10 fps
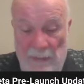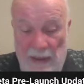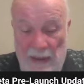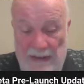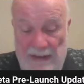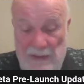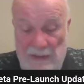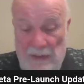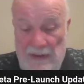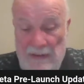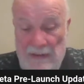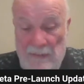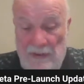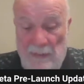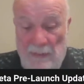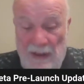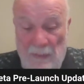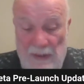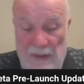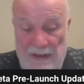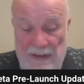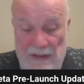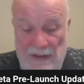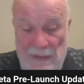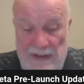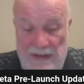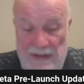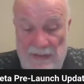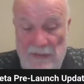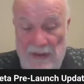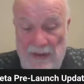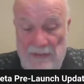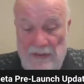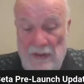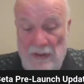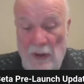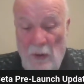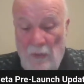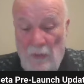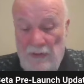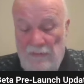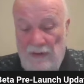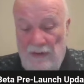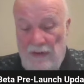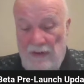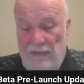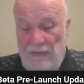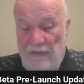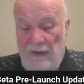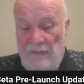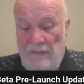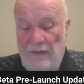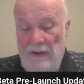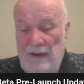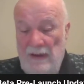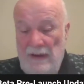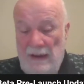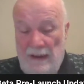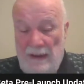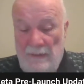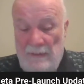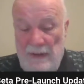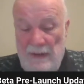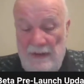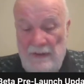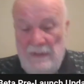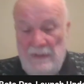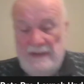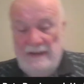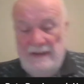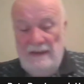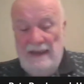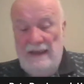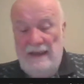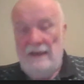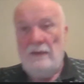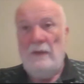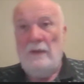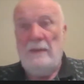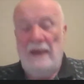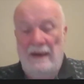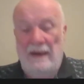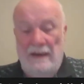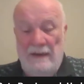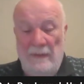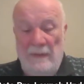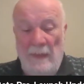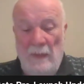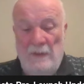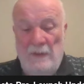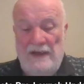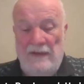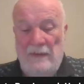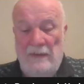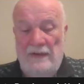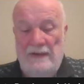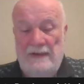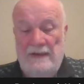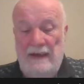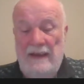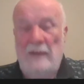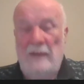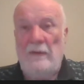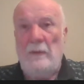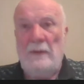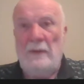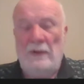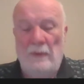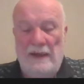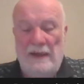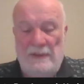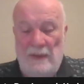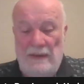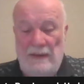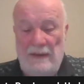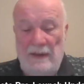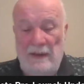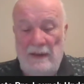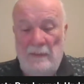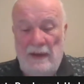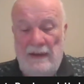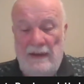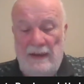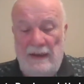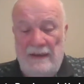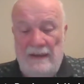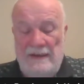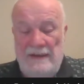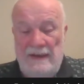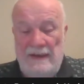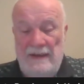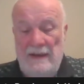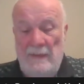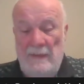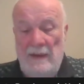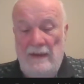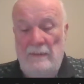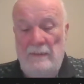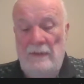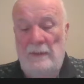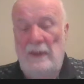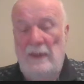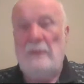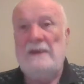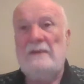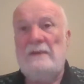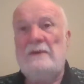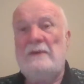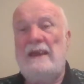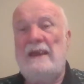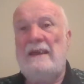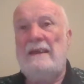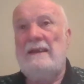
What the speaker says: places with Multiply Weether to 22,135. So it's still lagging a long way behind We Share Abundance, and I think it probably always will. But I can see that Multiply Weether, once we get